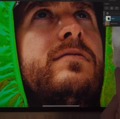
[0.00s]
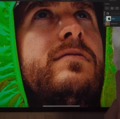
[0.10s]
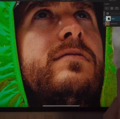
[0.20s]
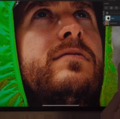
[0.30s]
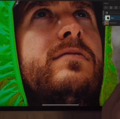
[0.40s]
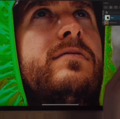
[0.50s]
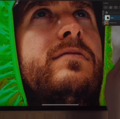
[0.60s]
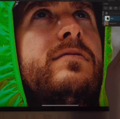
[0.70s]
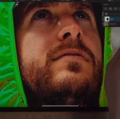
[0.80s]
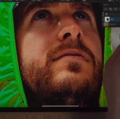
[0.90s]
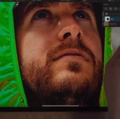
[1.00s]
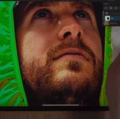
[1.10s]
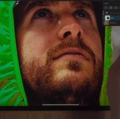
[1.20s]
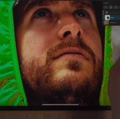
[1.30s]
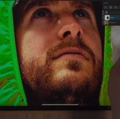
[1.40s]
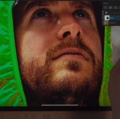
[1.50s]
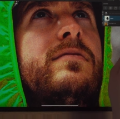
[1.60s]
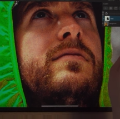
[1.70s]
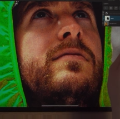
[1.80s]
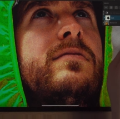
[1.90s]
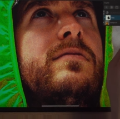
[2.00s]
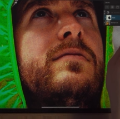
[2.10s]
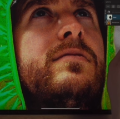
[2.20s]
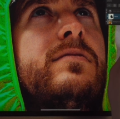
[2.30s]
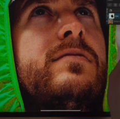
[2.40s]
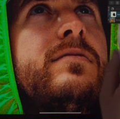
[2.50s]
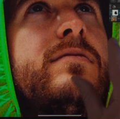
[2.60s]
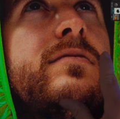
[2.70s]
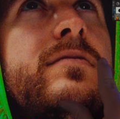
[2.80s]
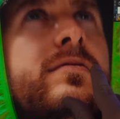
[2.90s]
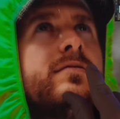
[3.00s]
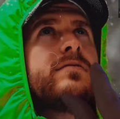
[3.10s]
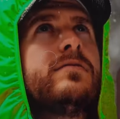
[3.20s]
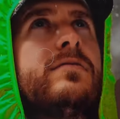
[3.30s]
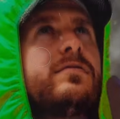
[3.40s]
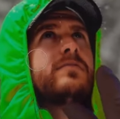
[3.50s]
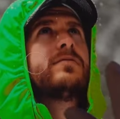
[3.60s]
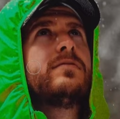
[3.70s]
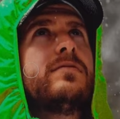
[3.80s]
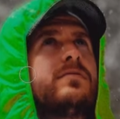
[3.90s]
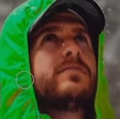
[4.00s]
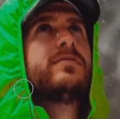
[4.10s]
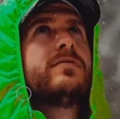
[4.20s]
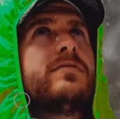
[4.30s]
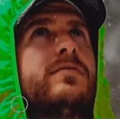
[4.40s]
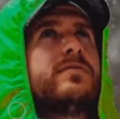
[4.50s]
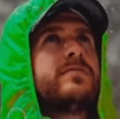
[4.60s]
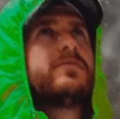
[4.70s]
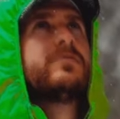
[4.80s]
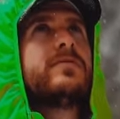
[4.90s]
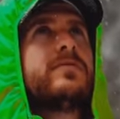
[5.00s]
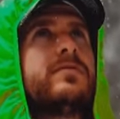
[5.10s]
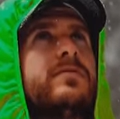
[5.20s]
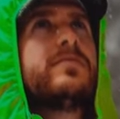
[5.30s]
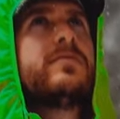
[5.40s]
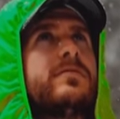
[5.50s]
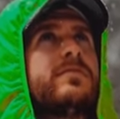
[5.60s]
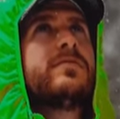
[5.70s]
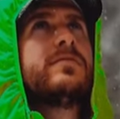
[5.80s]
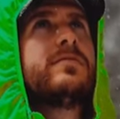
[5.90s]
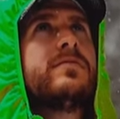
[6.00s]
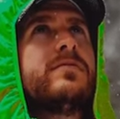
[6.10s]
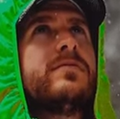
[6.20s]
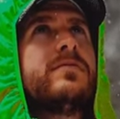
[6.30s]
that's it after. We're just taking away some of the green. And there we are. We've turned this guy's coat